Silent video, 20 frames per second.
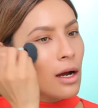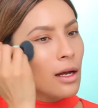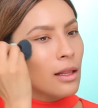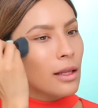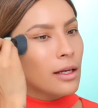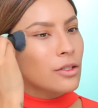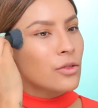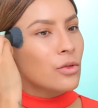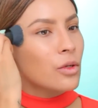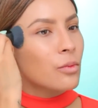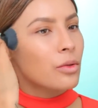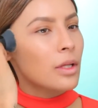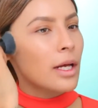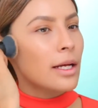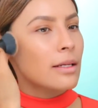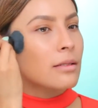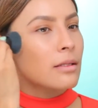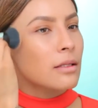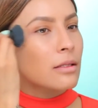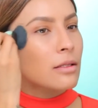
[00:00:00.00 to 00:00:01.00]
I like to
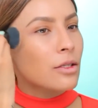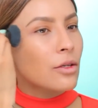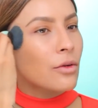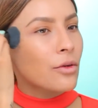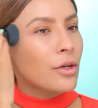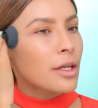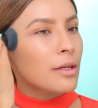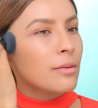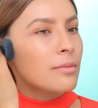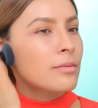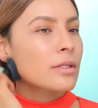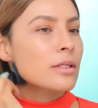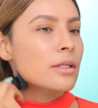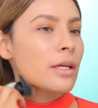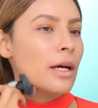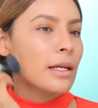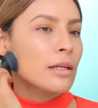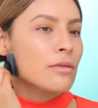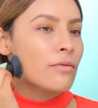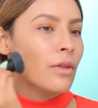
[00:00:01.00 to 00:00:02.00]
apply CC creams
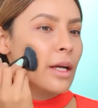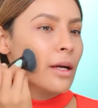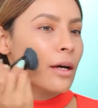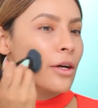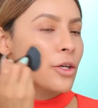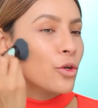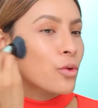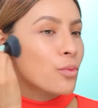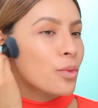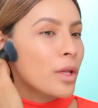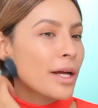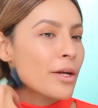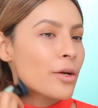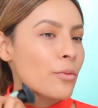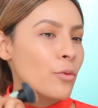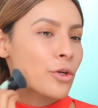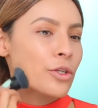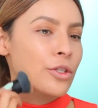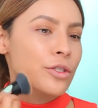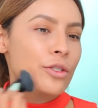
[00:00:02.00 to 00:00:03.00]
kind of like how you apply
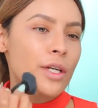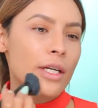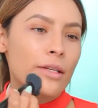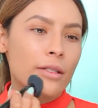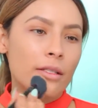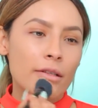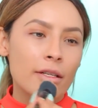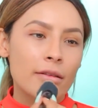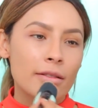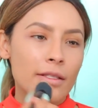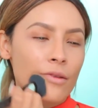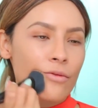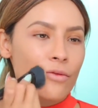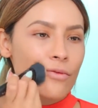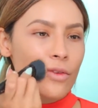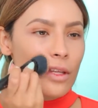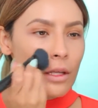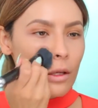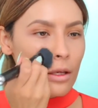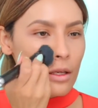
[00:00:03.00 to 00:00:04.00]
your moisturizer because I
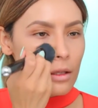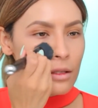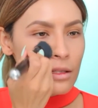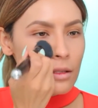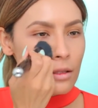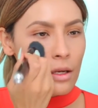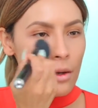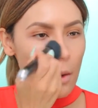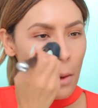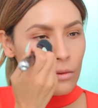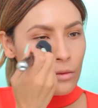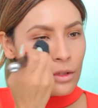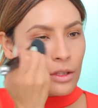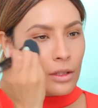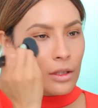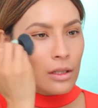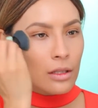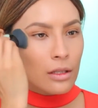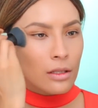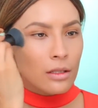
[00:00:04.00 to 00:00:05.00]
feel like it's
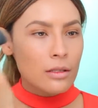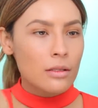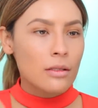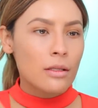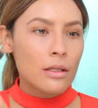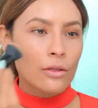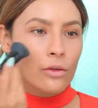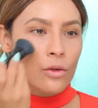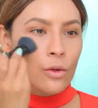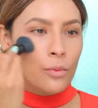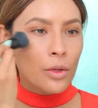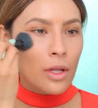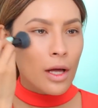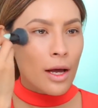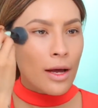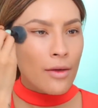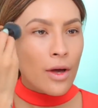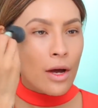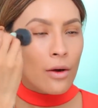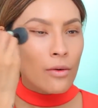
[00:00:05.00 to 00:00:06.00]
really easy to
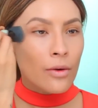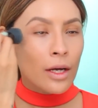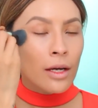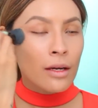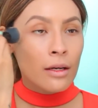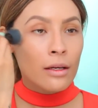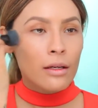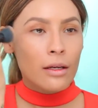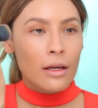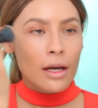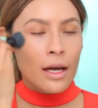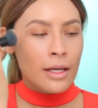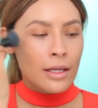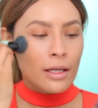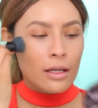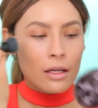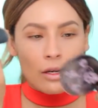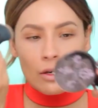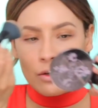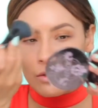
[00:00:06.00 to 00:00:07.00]
apply that way and
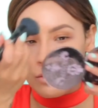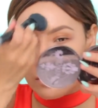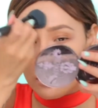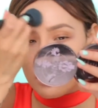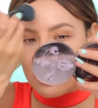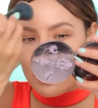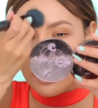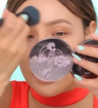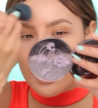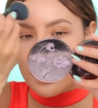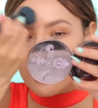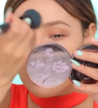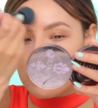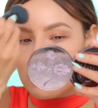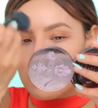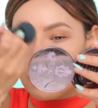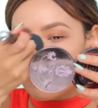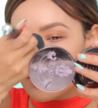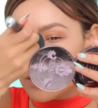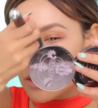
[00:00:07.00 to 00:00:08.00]
it goes on
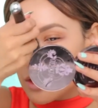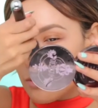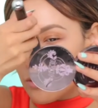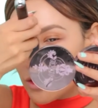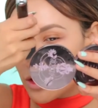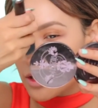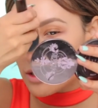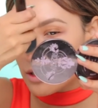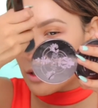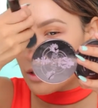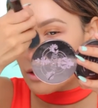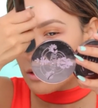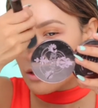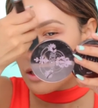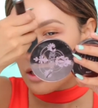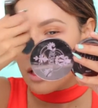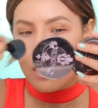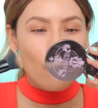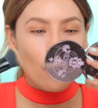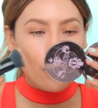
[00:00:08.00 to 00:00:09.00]
nicer for some reason.
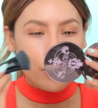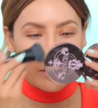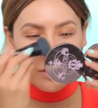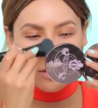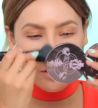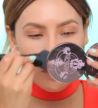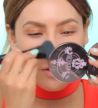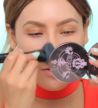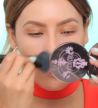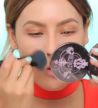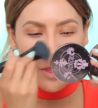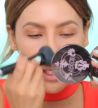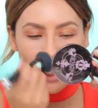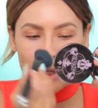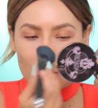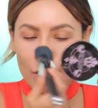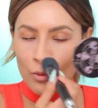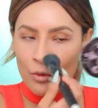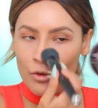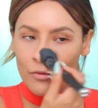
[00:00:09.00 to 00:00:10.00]
More so than
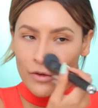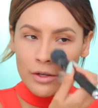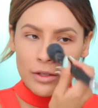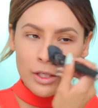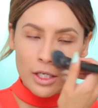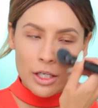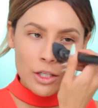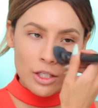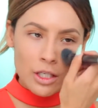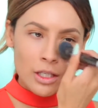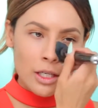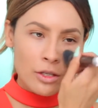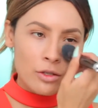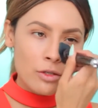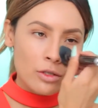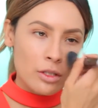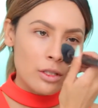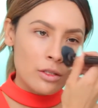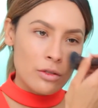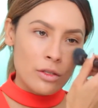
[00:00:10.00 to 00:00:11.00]
a normal foundation. I
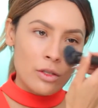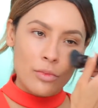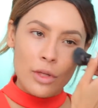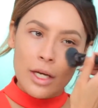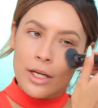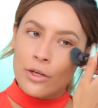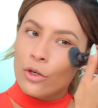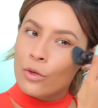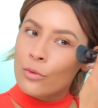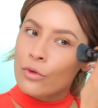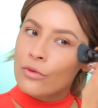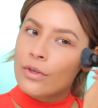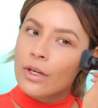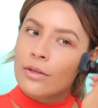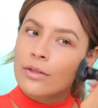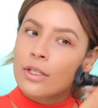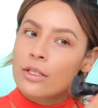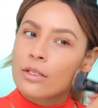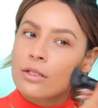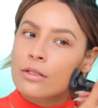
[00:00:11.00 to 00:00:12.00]
usually don't apply normal
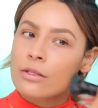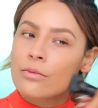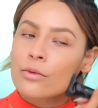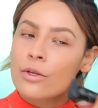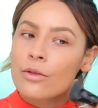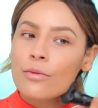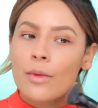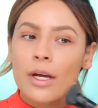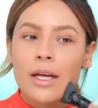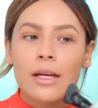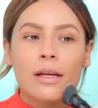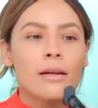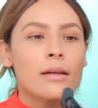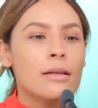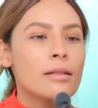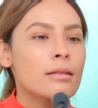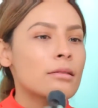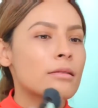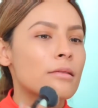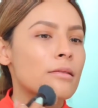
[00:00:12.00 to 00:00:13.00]
foundations with my
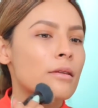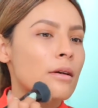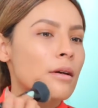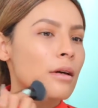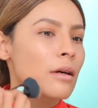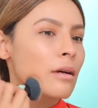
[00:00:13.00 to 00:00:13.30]
hands.